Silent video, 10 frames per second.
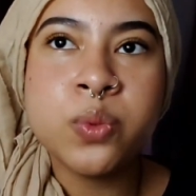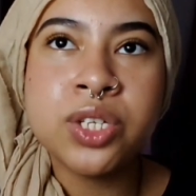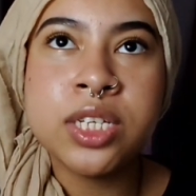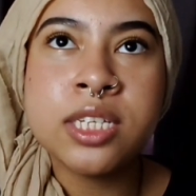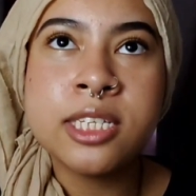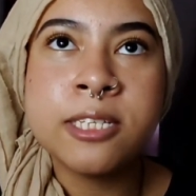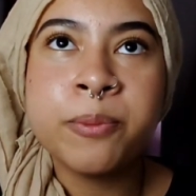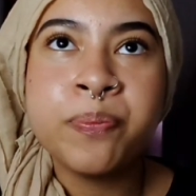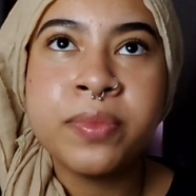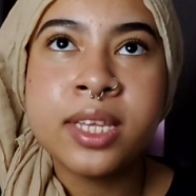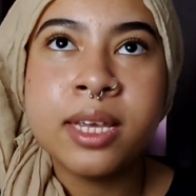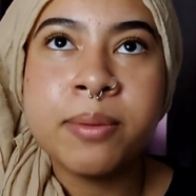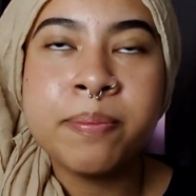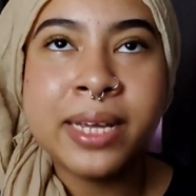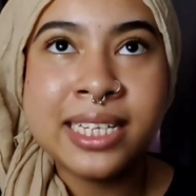which is
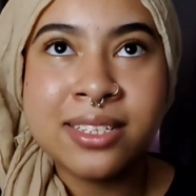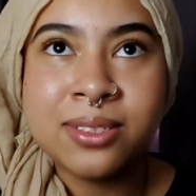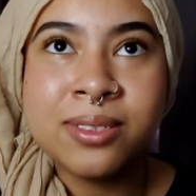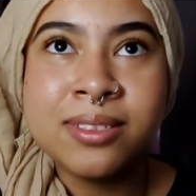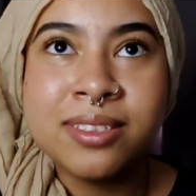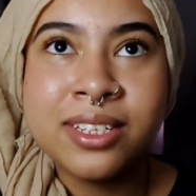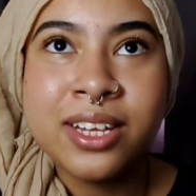Basil.